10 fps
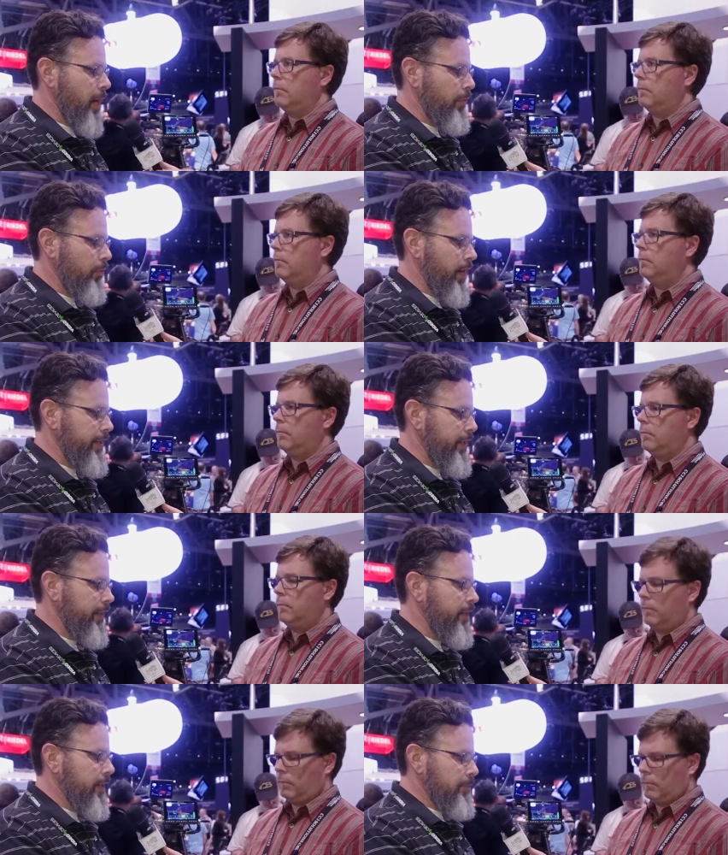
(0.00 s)
Speaker 1: pop them right
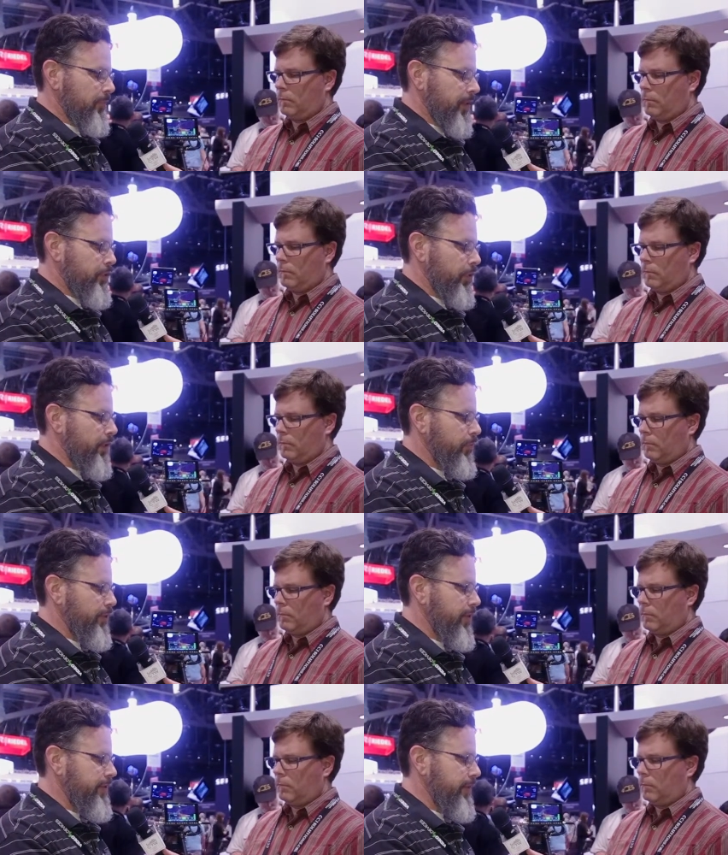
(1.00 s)
in. The trick
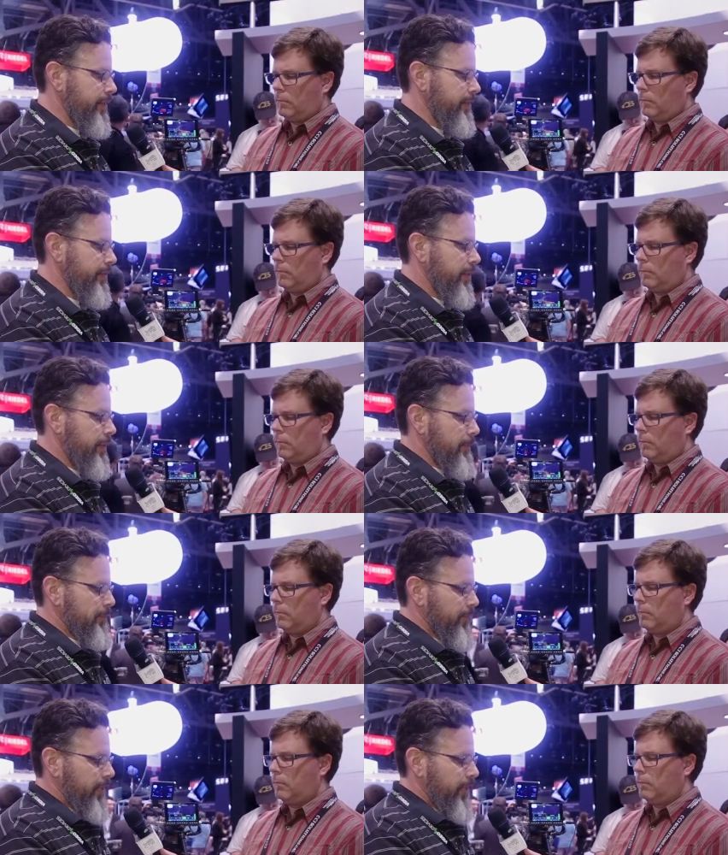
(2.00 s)
with this is,
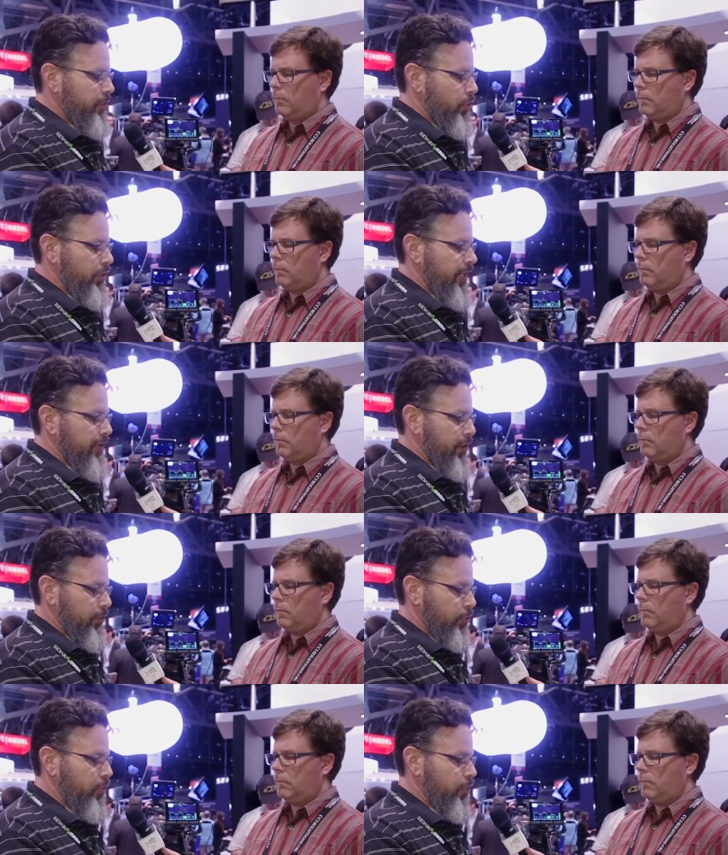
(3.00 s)
in order to get the